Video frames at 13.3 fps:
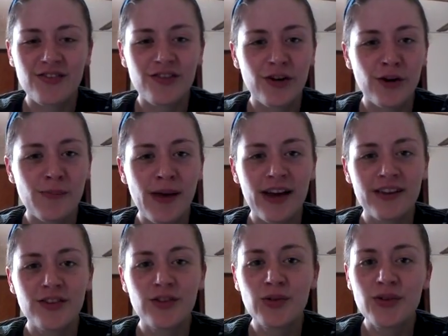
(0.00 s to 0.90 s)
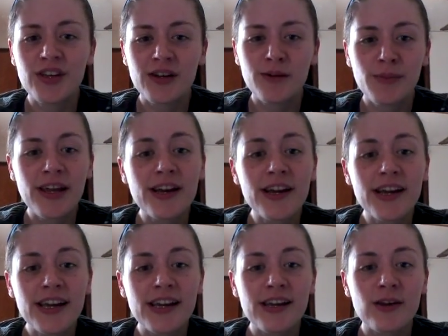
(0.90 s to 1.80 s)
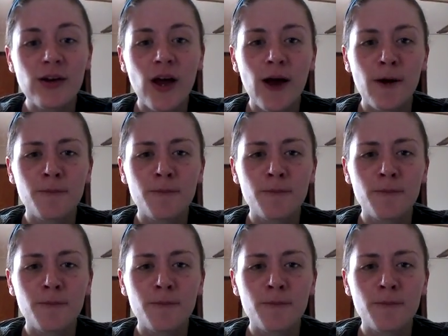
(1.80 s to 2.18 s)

for about a 2-year period